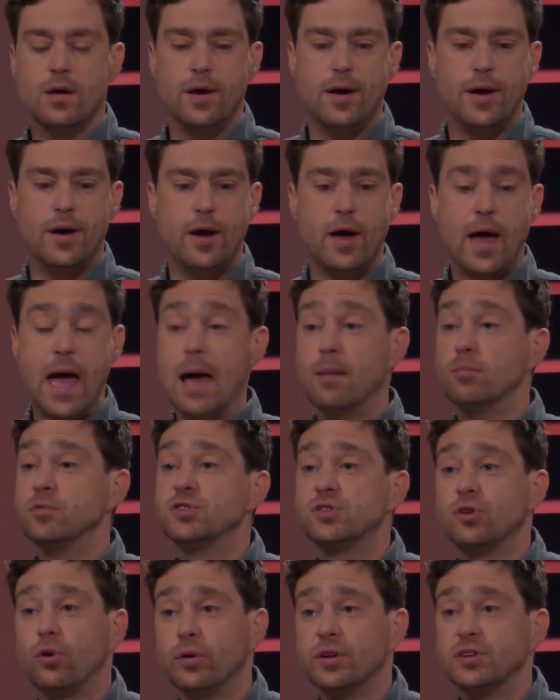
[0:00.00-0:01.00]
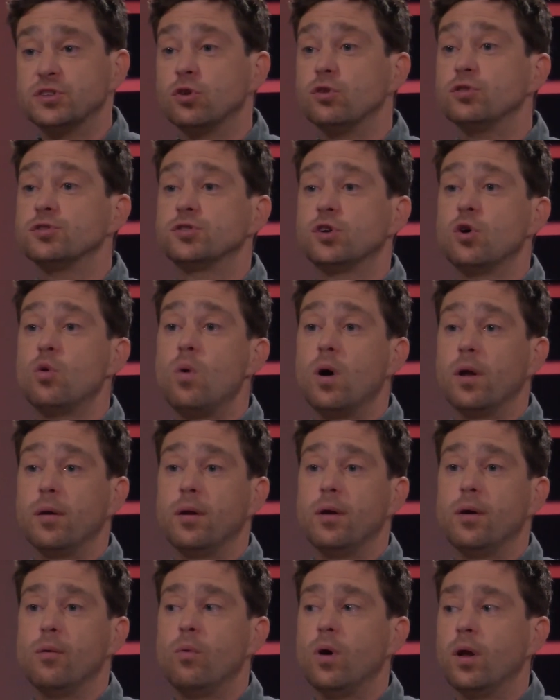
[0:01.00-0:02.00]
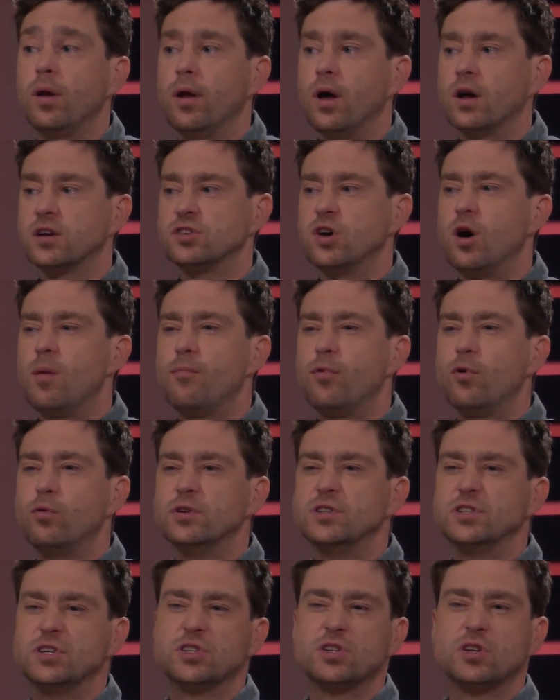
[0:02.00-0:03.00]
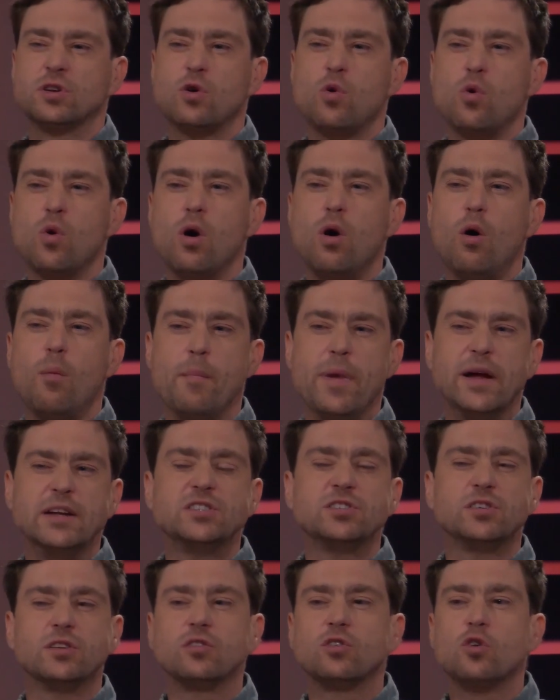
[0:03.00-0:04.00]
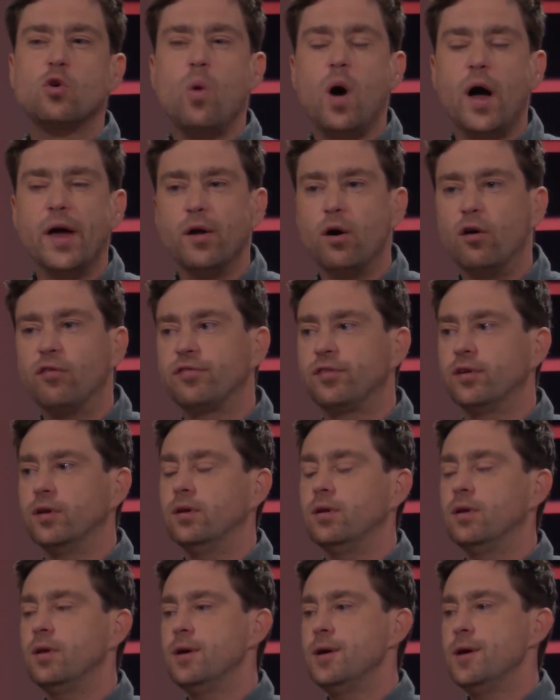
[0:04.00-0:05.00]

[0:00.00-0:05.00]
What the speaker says: Amazon is also one example which is mentioned quite often